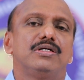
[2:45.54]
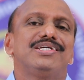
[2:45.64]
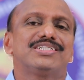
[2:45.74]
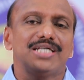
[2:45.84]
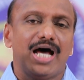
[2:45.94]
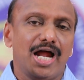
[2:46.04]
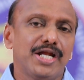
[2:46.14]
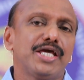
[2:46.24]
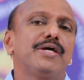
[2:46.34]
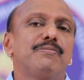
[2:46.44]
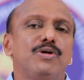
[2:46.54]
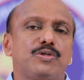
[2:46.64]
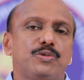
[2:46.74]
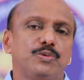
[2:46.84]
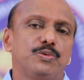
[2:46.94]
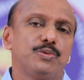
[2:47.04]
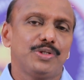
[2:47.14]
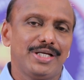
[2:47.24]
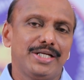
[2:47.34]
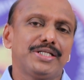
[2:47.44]
is unable to
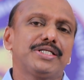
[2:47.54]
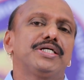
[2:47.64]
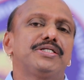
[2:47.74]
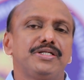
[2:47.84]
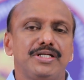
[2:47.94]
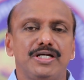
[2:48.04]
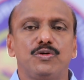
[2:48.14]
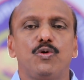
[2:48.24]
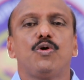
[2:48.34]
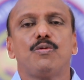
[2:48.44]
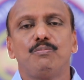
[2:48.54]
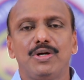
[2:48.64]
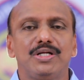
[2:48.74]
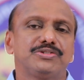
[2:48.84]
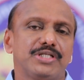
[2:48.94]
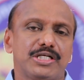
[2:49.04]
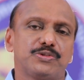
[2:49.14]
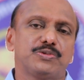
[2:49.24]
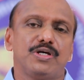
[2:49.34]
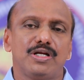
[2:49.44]
engage in a normal
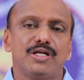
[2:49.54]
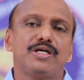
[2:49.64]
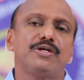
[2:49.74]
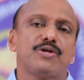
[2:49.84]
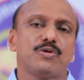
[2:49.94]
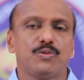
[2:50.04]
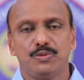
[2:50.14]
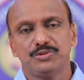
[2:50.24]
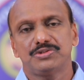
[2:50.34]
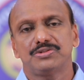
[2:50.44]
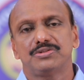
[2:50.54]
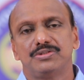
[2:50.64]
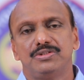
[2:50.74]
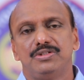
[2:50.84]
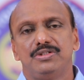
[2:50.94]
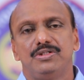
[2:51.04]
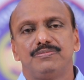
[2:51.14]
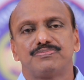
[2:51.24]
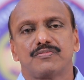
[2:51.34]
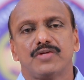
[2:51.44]
sexual intercourse.
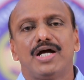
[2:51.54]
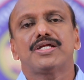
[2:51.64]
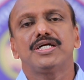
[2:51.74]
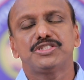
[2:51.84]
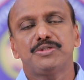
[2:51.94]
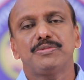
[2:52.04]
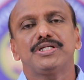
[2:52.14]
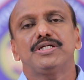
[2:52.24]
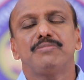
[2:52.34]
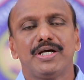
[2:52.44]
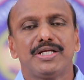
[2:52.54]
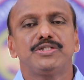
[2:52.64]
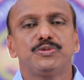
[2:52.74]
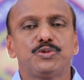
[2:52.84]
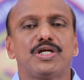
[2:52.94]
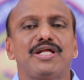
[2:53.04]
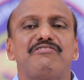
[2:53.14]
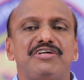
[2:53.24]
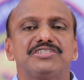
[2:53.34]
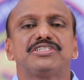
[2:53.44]
Unconsummated marriage, usually
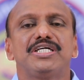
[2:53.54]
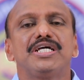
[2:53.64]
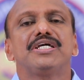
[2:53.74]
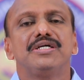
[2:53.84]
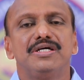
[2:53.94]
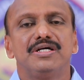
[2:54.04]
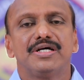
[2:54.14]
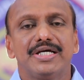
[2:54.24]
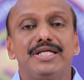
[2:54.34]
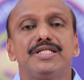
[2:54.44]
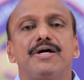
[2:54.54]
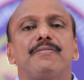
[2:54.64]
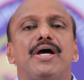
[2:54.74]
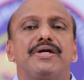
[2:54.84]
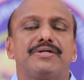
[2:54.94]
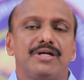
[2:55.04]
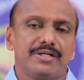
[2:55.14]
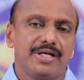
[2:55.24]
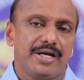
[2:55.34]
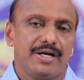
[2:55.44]
we say in the marital
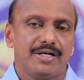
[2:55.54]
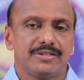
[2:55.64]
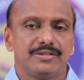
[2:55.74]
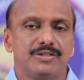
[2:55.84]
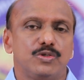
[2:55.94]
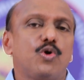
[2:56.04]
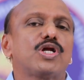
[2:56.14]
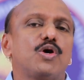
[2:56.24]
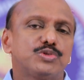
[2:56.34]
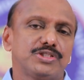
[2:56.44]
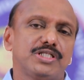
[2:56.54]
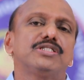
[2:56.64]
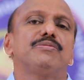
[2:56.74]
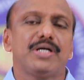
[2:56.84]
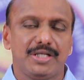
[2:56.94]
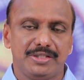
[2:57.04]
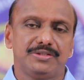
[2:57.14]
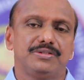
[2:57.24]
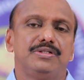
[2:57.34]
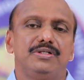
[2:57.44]
dyad, not outside the
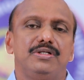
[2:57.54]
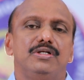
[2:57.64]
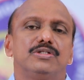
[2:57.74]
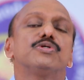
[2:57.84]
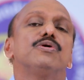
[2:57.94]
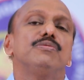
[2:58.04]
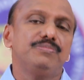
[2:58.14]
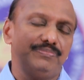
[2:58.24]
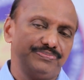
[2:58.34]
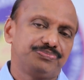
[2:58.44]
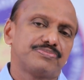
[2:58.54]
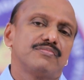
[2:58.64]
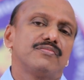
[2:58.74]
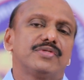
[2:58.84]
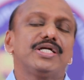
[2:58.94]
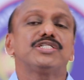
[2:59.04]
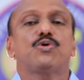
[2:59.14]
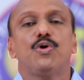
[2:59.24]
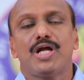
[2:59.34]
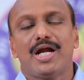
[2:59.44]
marriage. So that is called